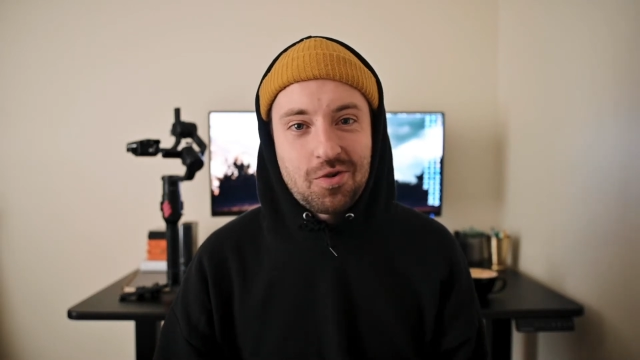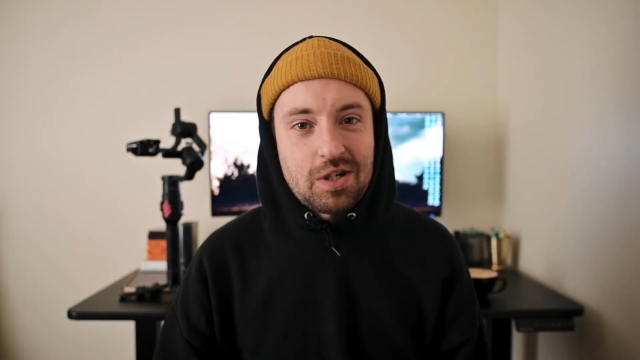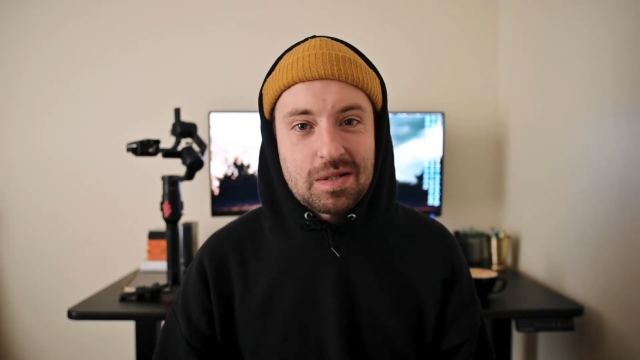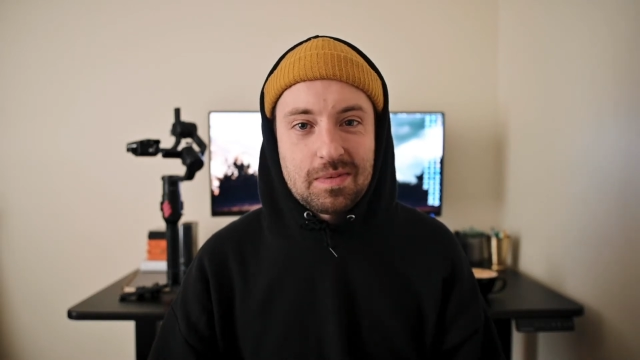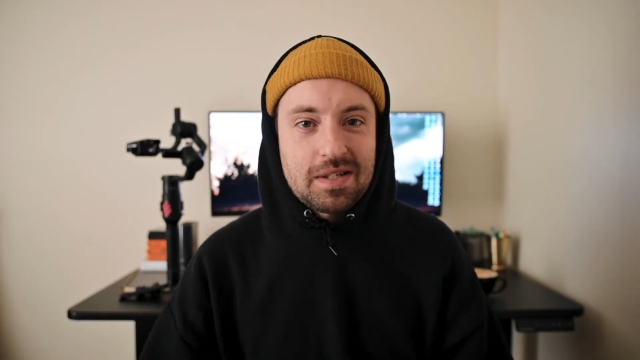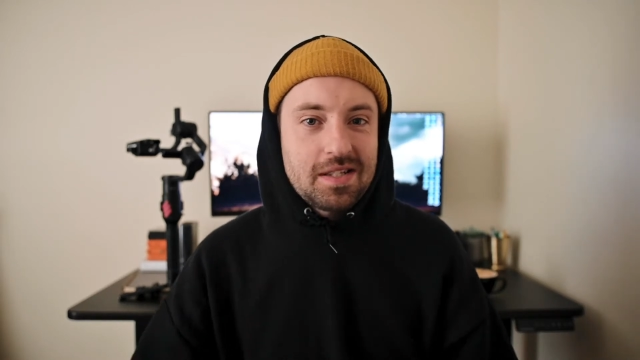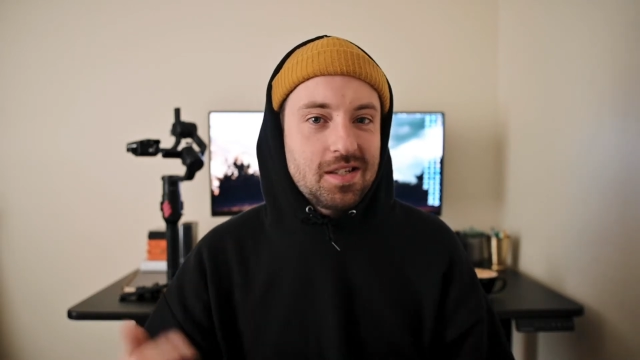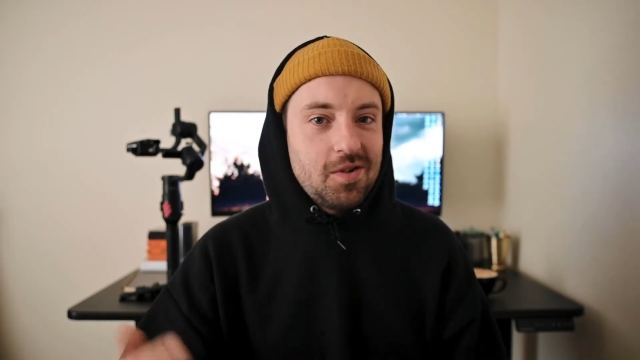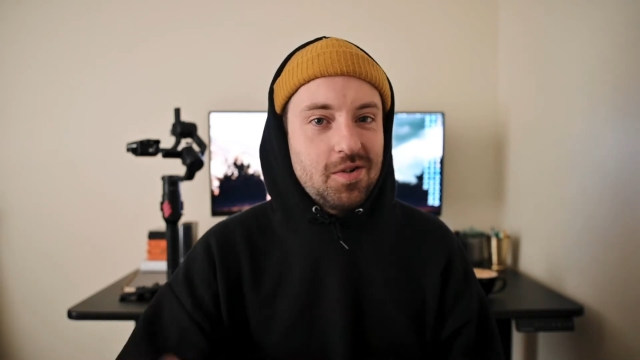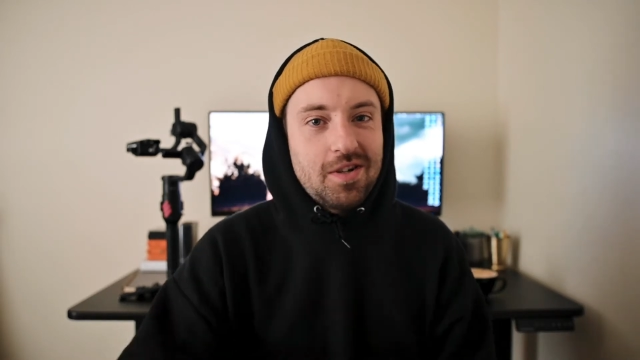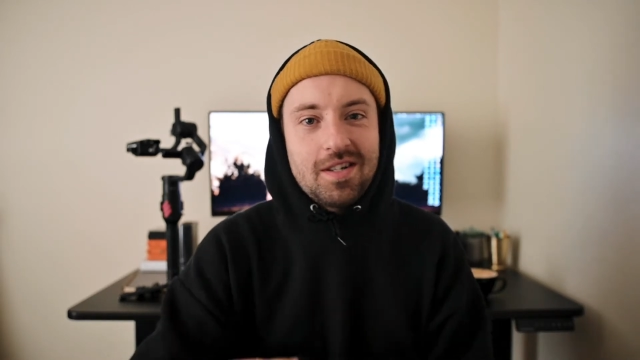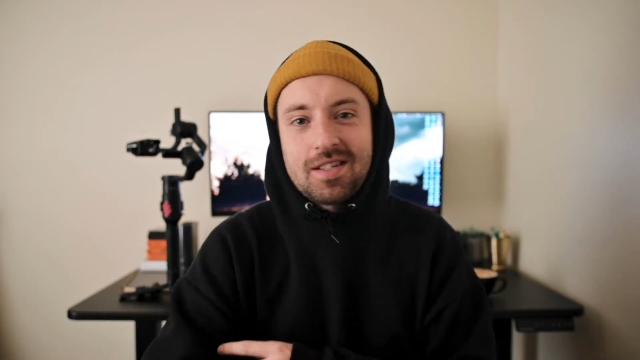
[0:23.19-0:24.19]
Christmas,
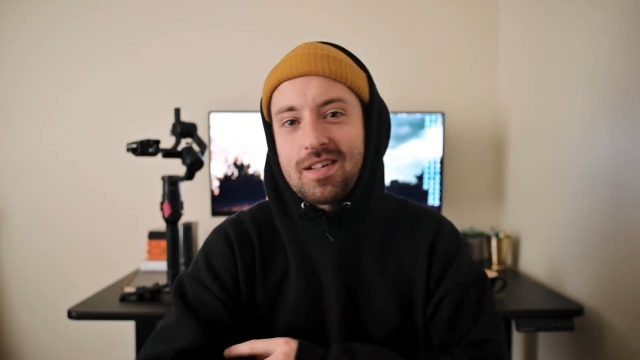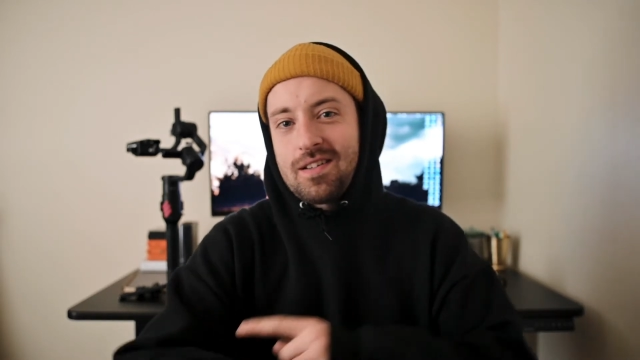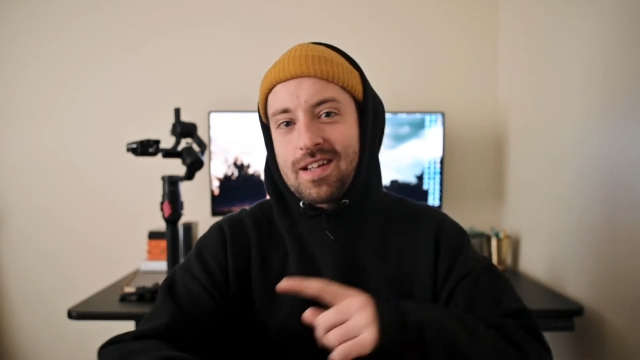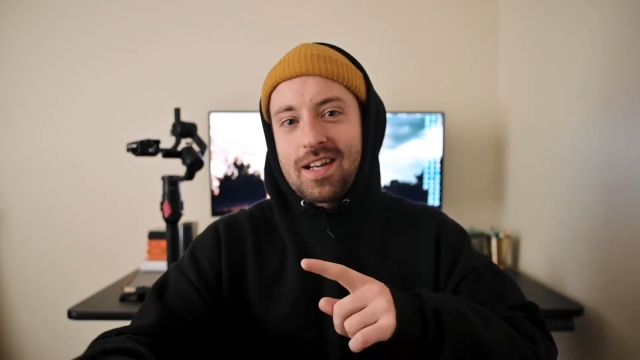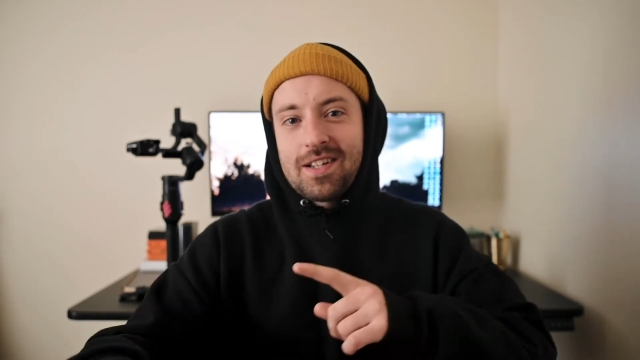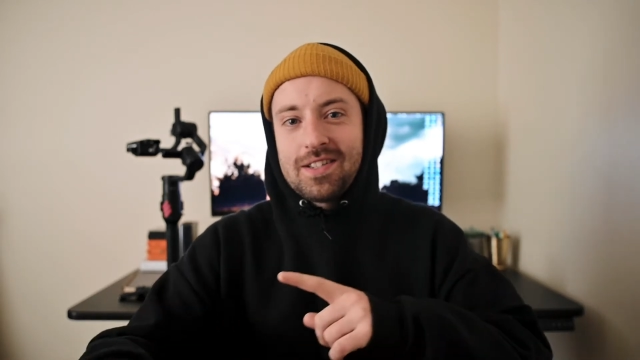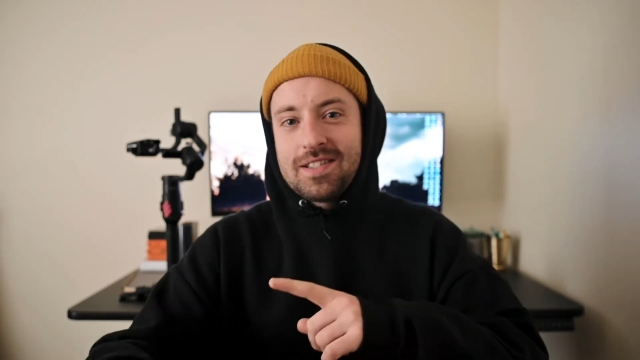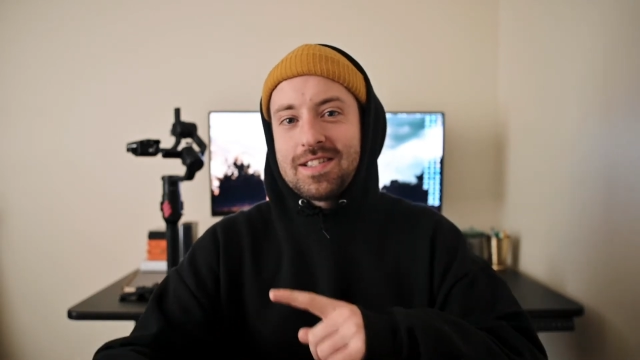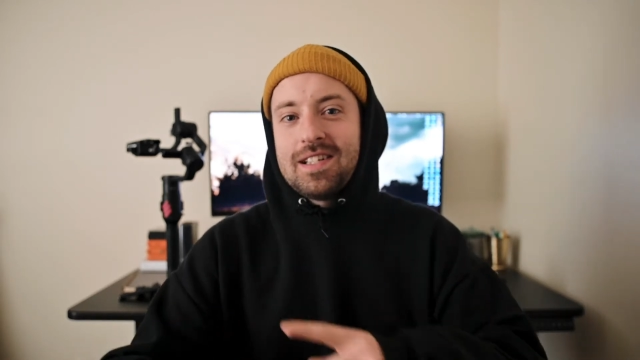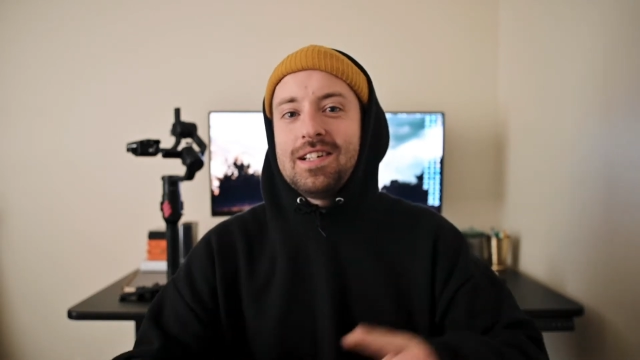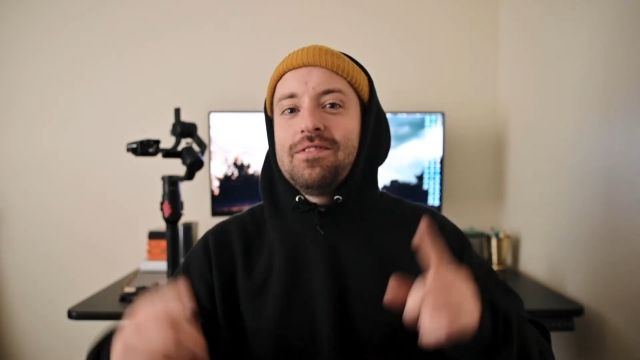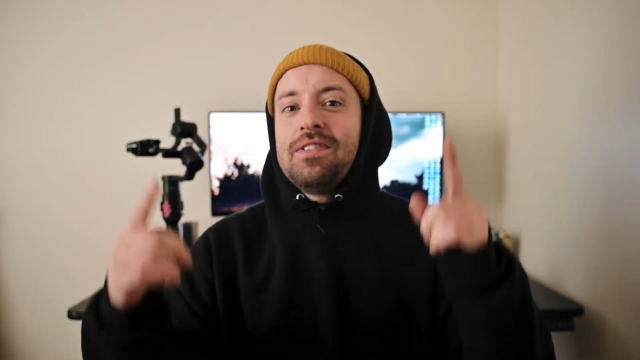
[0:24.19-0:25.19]
New Year's, all that good
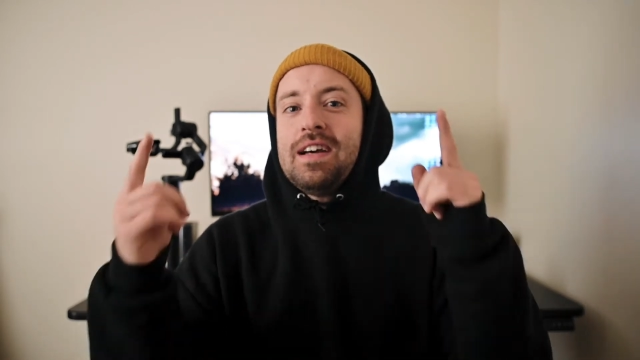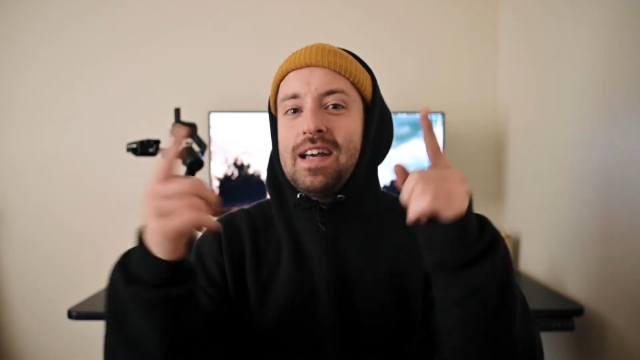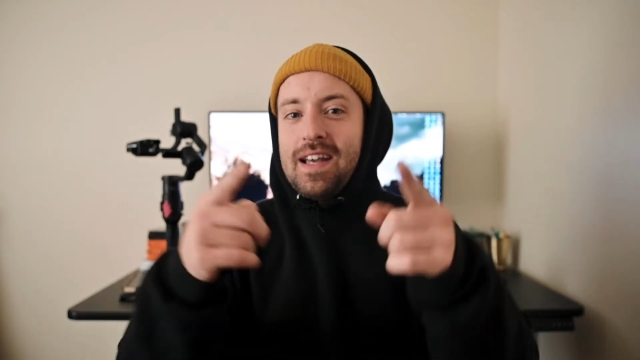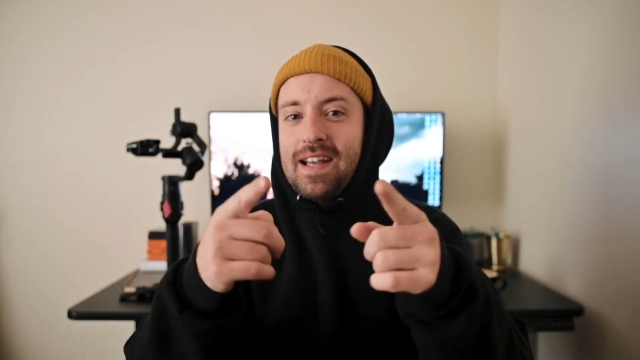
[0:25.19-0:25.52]
stuff.